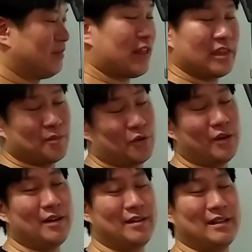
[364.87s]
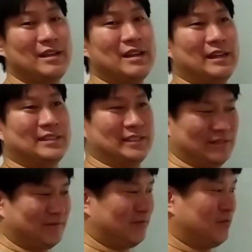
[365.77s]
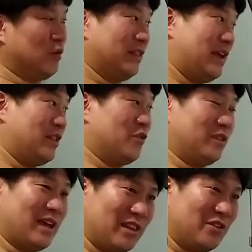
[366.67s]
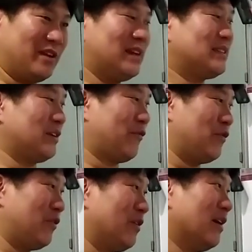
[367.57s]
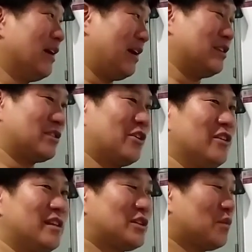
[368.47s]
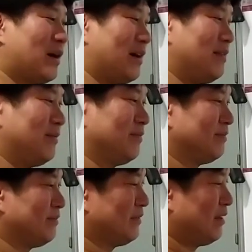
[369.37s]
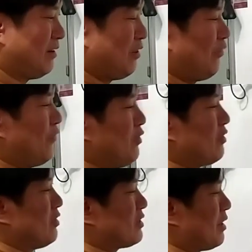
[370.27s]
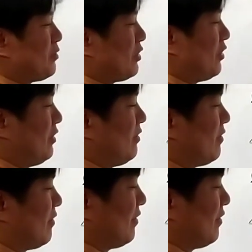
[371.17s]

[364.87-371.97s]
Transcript: Nothing more, nothing less. What they don't tell you is if you install this one, your fuel consumption